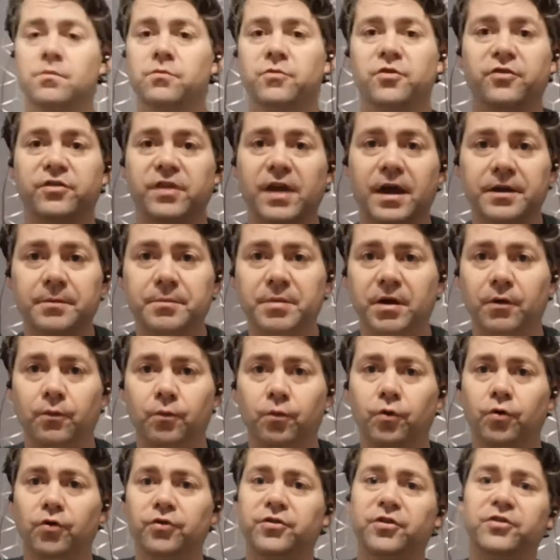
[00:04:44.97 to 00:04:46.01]
just add a bit of
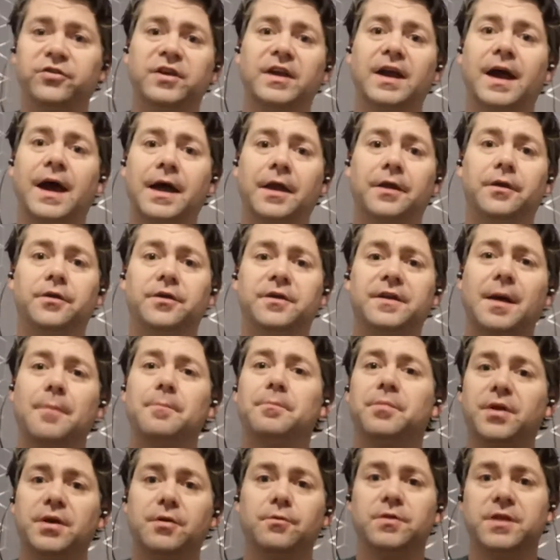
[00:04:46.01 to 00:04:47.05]
water to your hand,
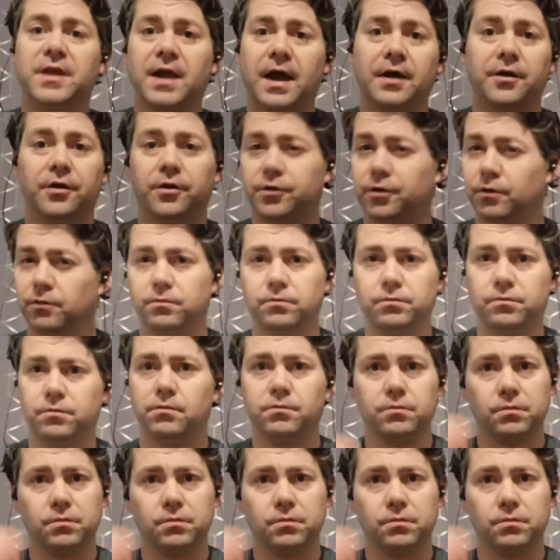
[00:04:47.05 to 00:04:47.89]
dampen it with your hand, don't